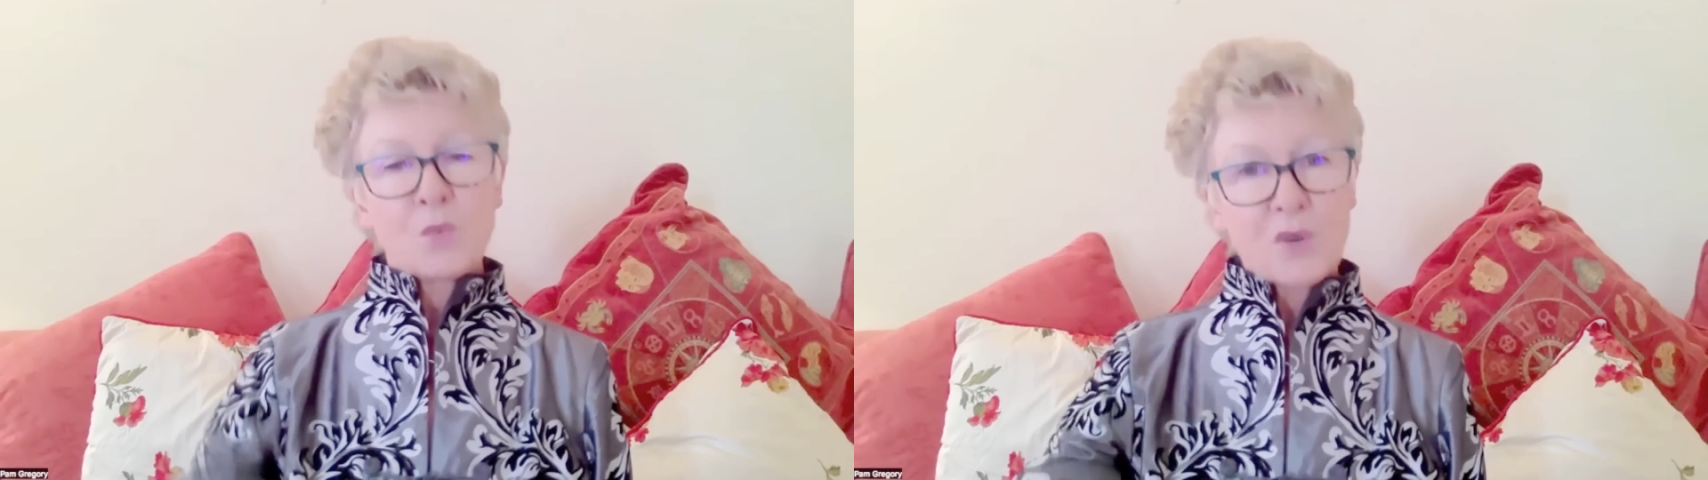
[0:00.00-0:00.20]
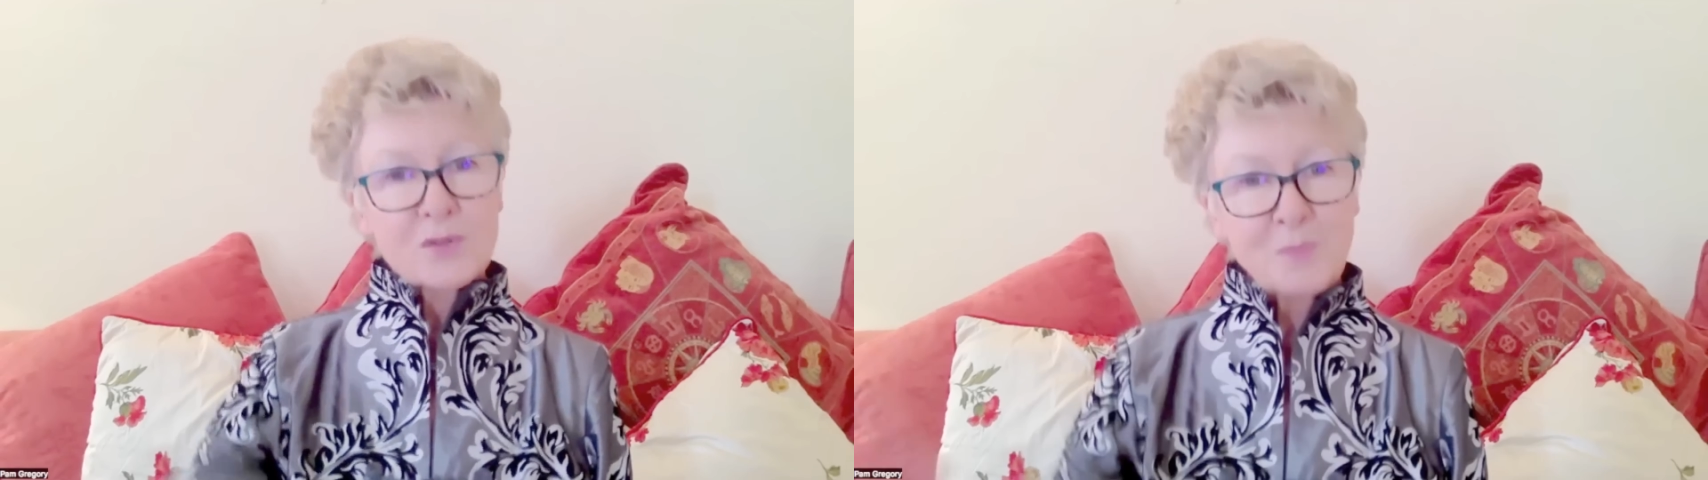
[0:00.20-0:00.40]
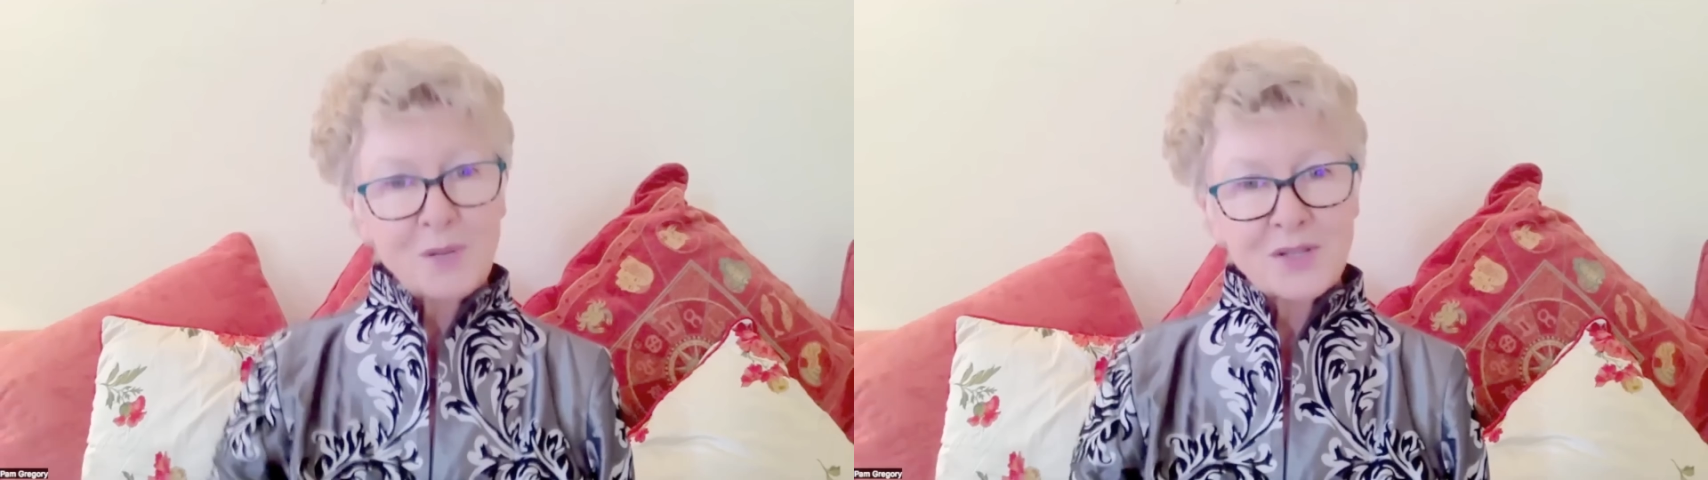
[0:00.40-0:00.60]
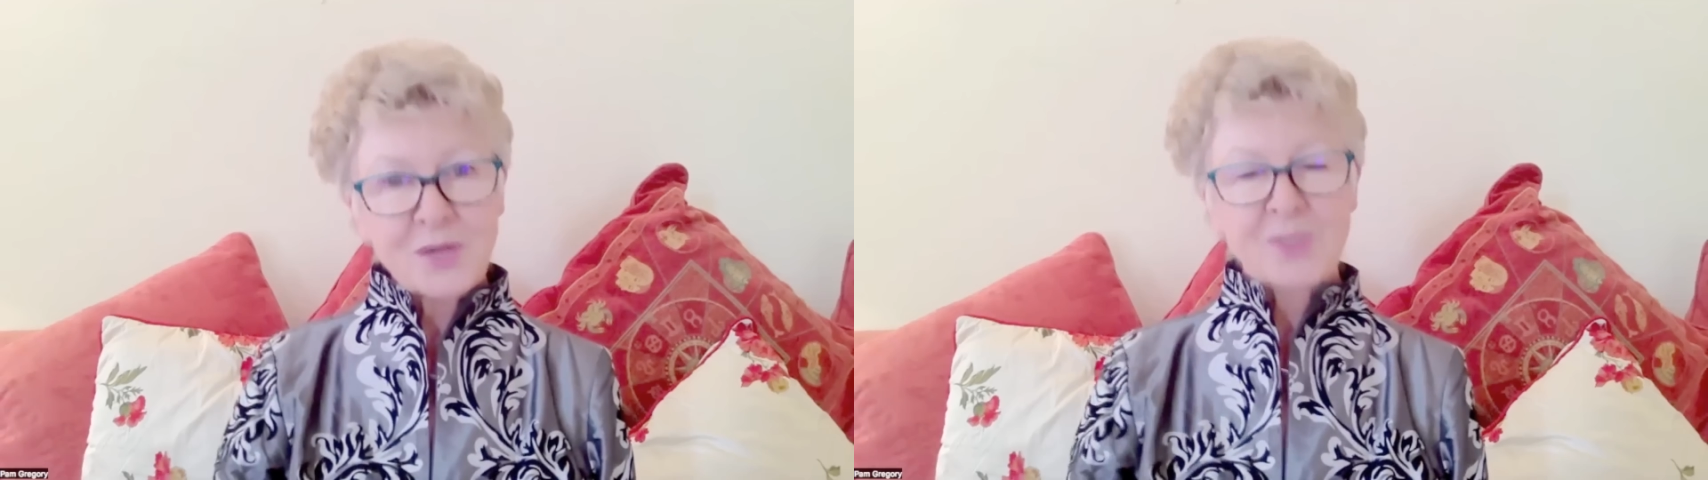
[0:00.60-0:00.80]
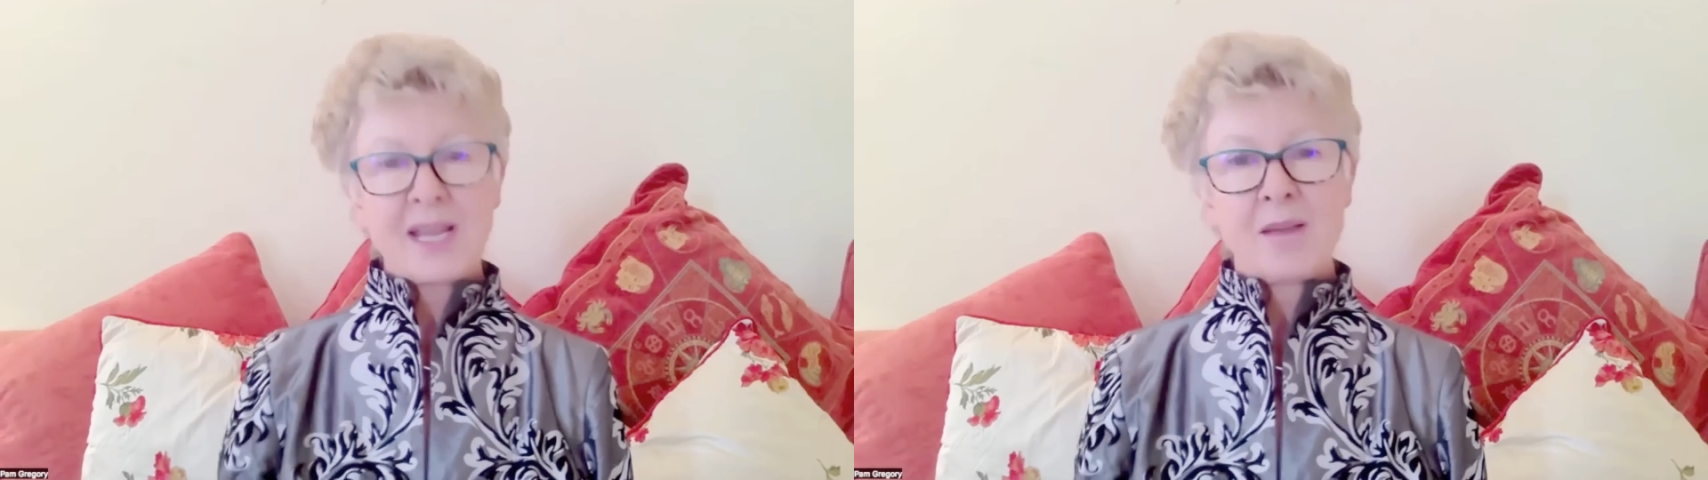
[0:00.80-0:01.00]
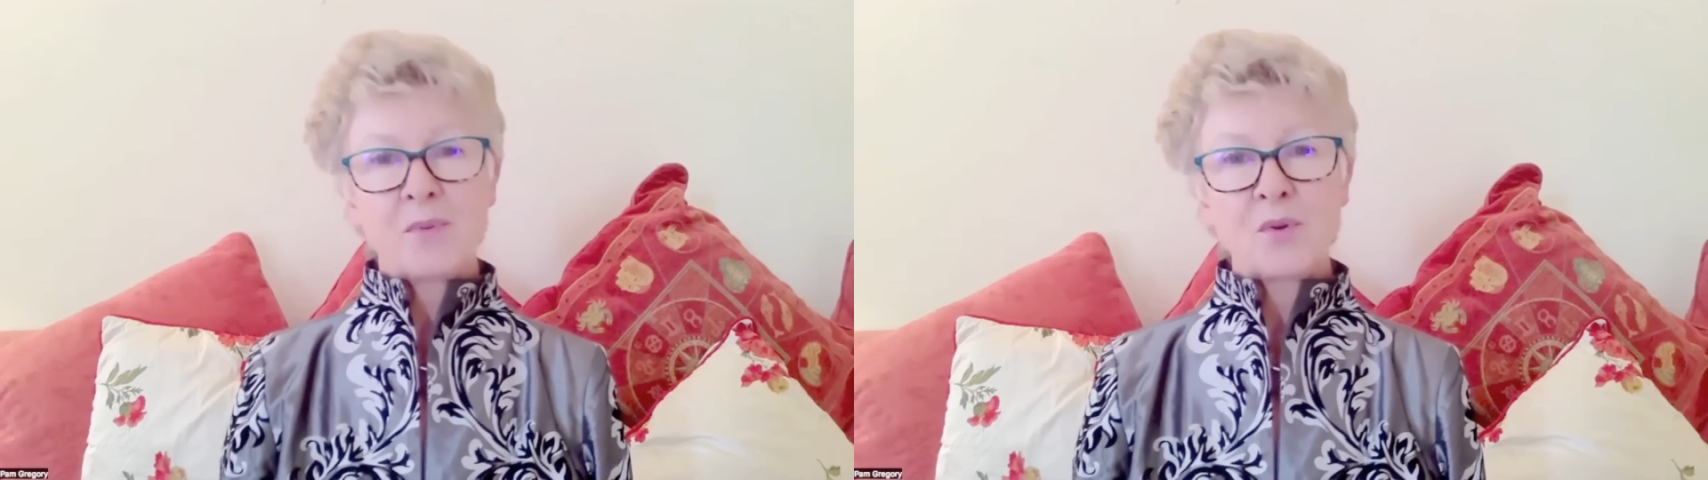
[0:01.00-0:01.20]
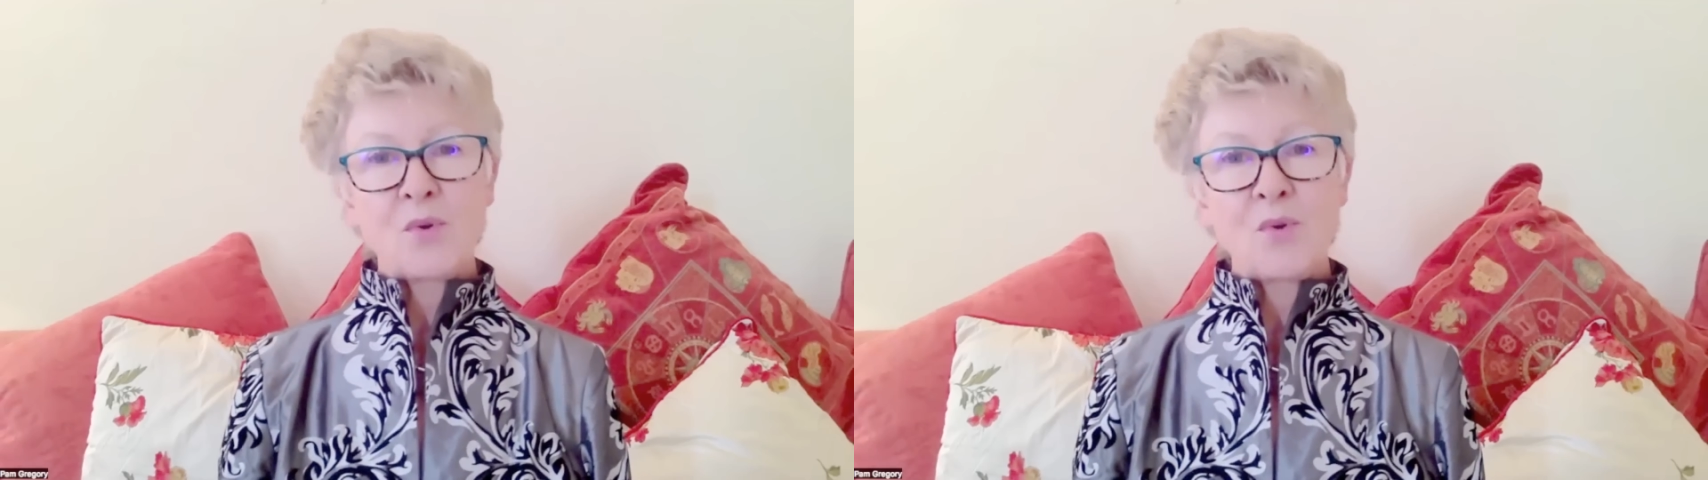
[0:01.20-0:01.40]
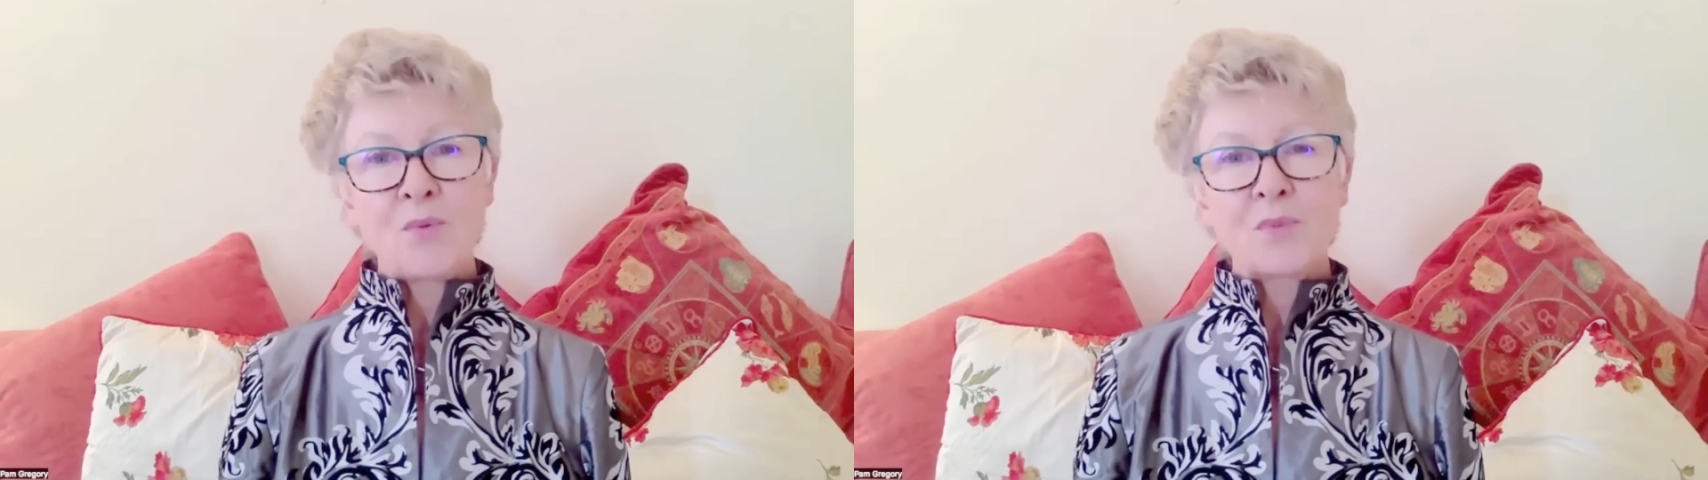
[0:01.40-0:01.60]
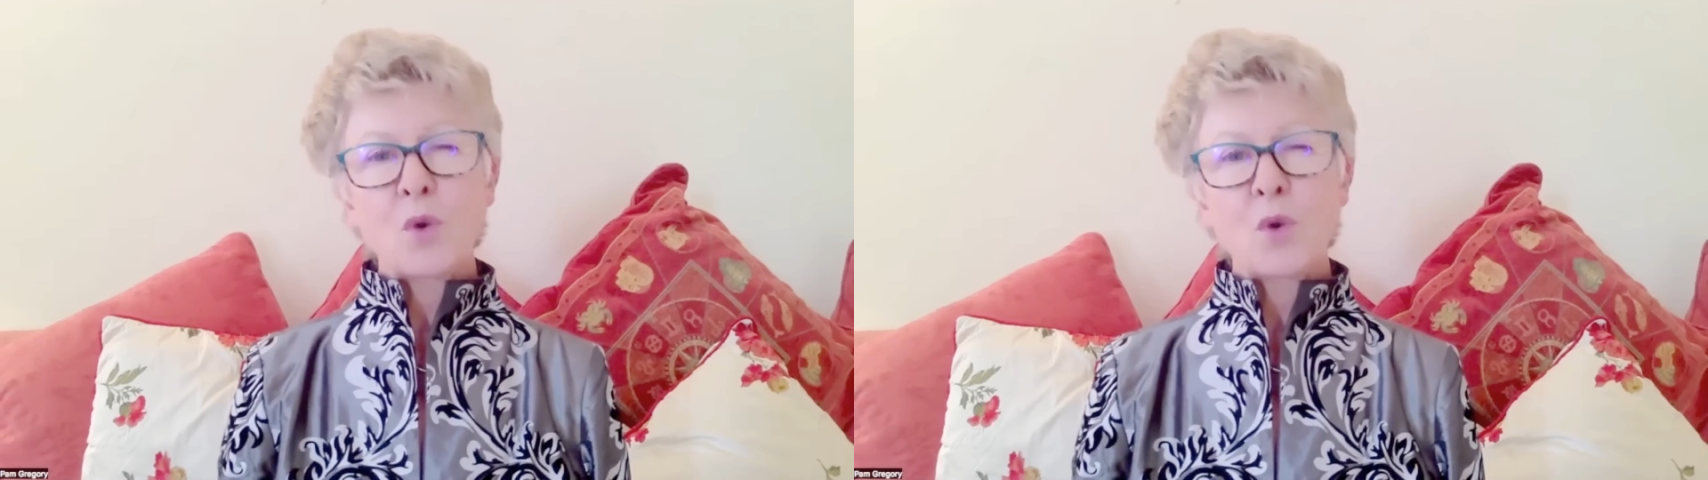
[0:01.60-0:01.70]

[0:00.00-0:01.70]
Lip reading: whereas Pluto in Capricorn,